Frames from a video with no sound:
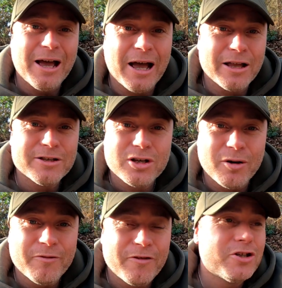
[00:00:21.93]
and
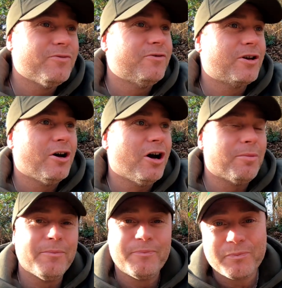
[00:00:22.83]
I'm fishing for
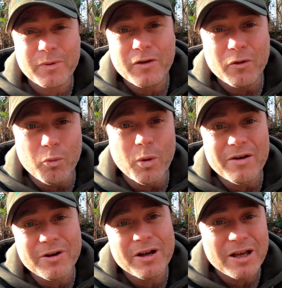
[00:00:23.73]
carp. The
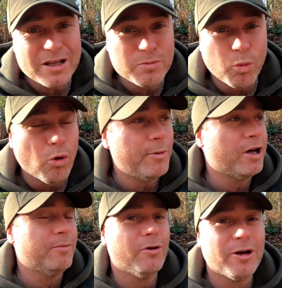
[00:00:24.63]
weather is
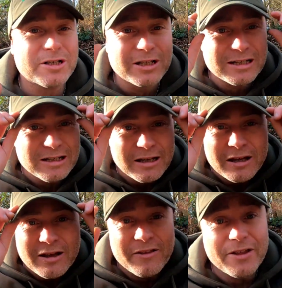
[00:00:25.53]
warming up nicely.
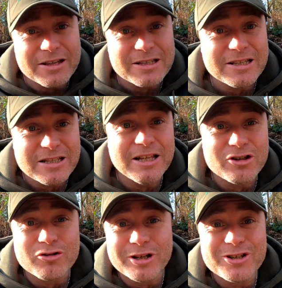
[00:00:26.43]
This is
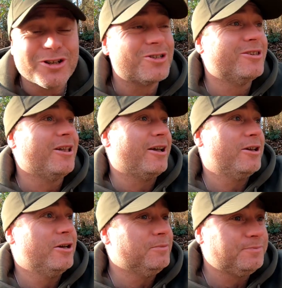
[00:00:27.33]
literally just a
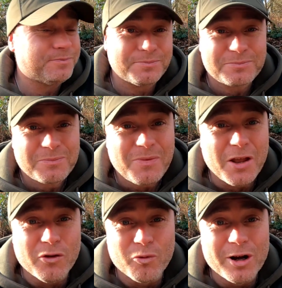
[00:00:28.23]
day hit,
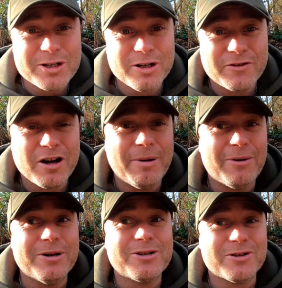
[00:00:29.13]
and the reason I've come
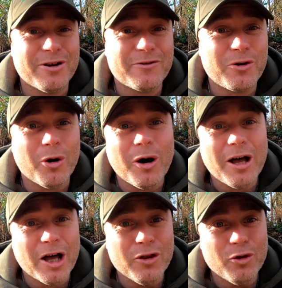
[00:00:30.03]
out is because I've got
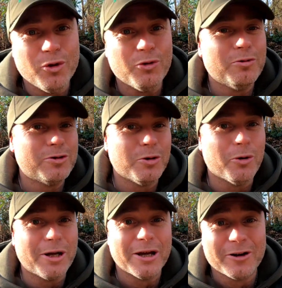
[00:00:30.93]
a new
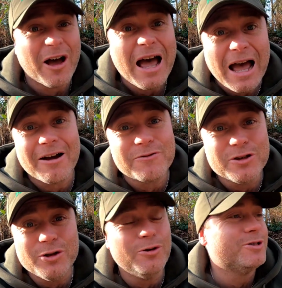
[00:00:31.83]
toy and I have
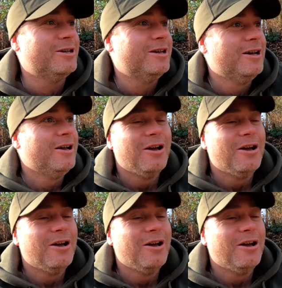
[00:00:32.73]
to use it.